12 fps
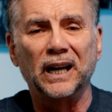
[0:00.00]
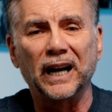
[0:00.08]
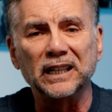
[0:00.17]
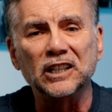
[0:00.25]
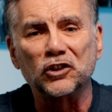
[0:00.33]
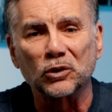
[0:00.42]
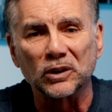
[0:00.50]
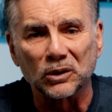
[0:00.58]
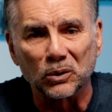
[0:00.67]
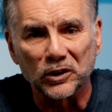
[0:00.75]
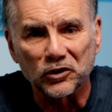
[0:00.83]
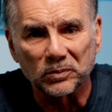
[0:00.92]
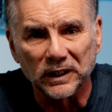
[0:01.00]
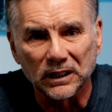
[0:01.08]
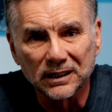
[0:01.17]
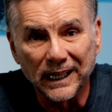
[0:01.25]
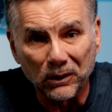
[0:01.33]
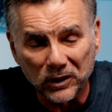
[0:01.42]
I need your endorsement.
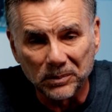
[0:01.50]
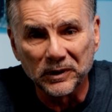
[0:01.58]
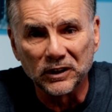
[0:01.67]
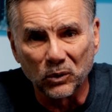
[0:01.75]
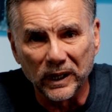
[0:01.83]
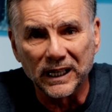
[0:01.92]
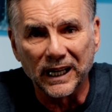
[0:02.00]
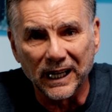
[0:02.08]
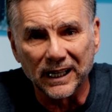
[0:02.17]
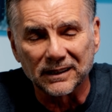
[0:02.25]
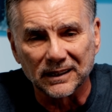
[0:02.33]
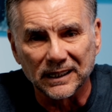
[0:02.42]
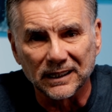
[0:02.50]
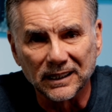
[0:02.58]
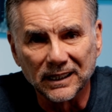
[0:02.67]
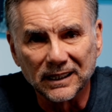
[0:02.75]
That would have been the way to handle it.